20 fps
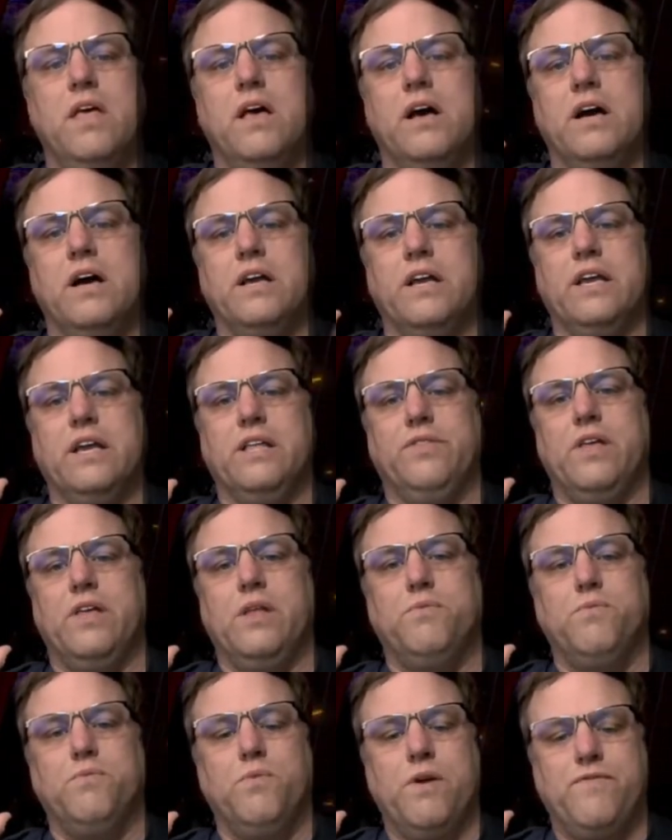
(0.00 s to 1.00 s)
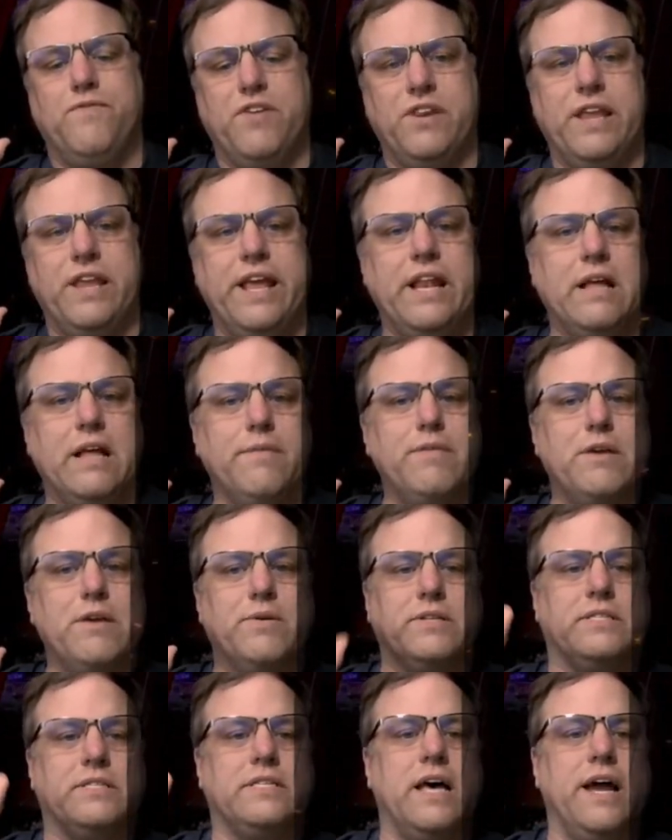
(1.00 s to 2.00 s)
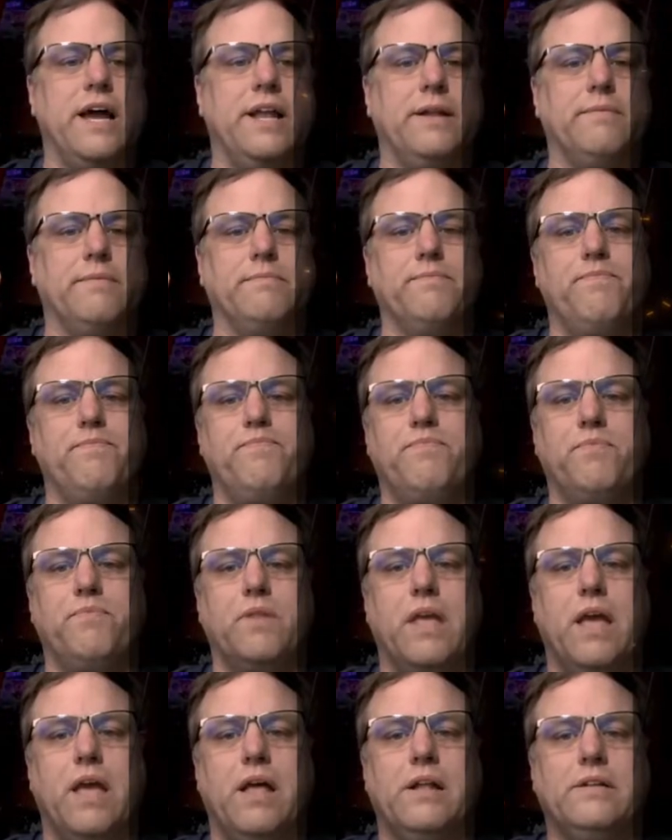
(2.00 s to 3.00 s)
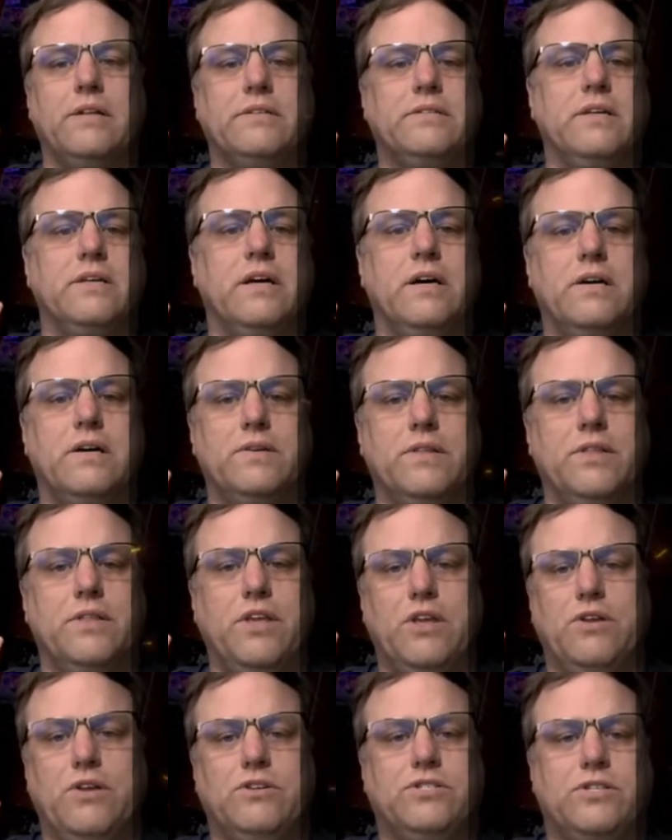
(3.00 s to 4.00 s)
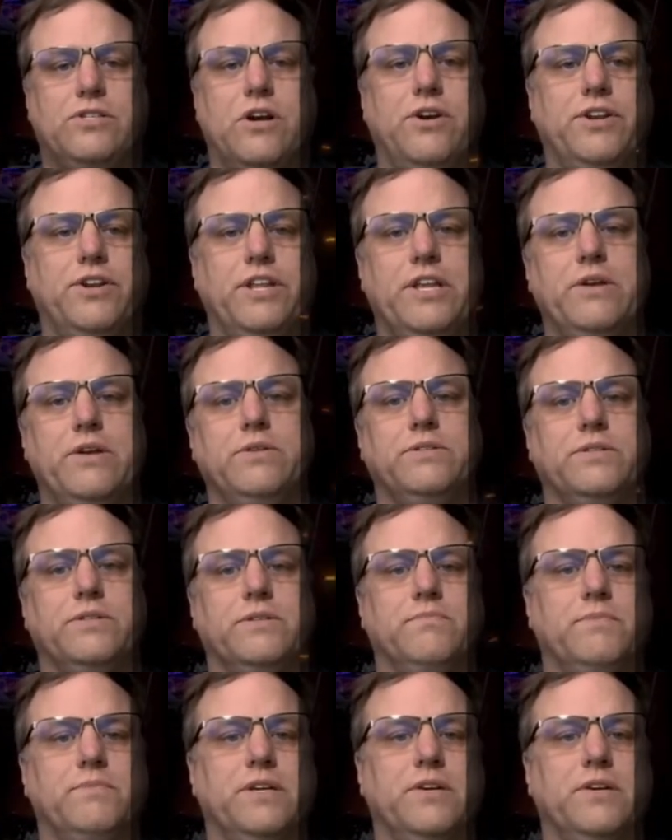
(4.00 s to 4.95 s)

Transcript: Uh, and then if you need them, you assign them and uh, you start to use them.